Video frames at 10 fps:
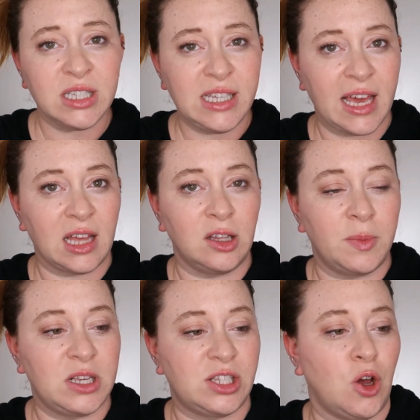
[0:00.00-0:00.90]
just gonna take a
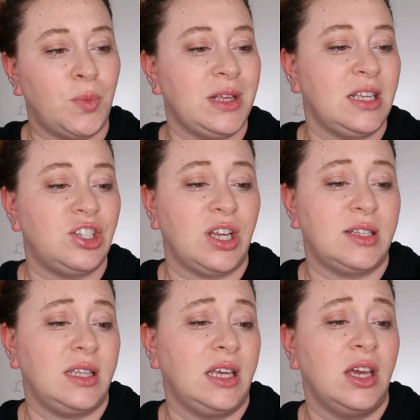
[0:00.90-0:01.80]
little bit of soap. This is
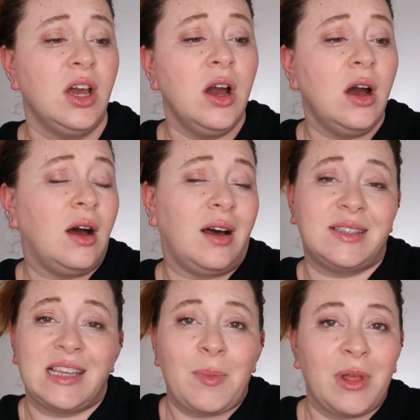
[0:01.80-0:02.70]
just a
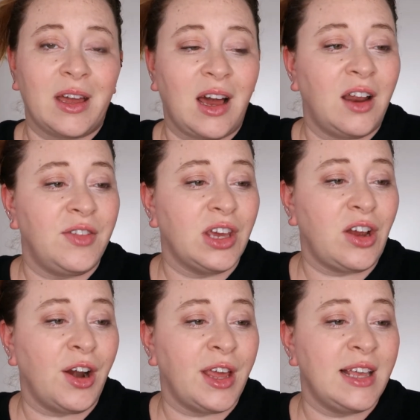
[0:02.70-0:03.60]
sample I got of the
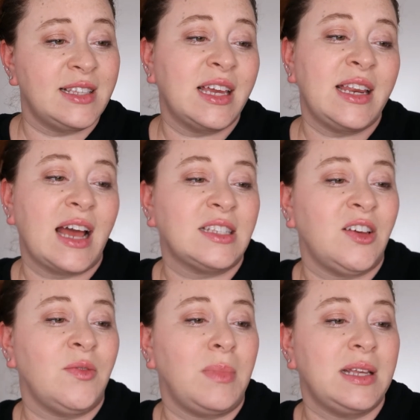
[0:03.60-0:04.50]
Garnier Skin
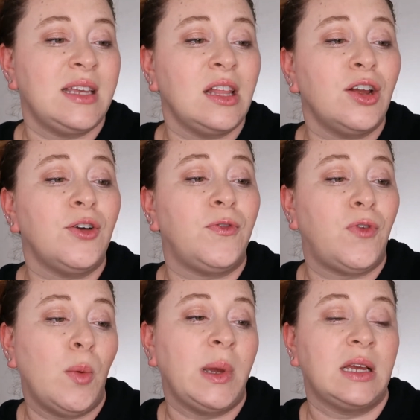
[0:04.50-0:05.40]
Active Micellar
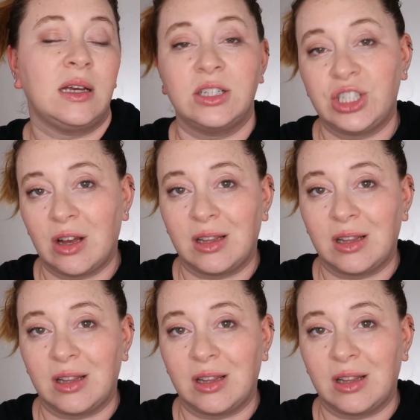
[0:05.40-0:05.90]
Foaming Gel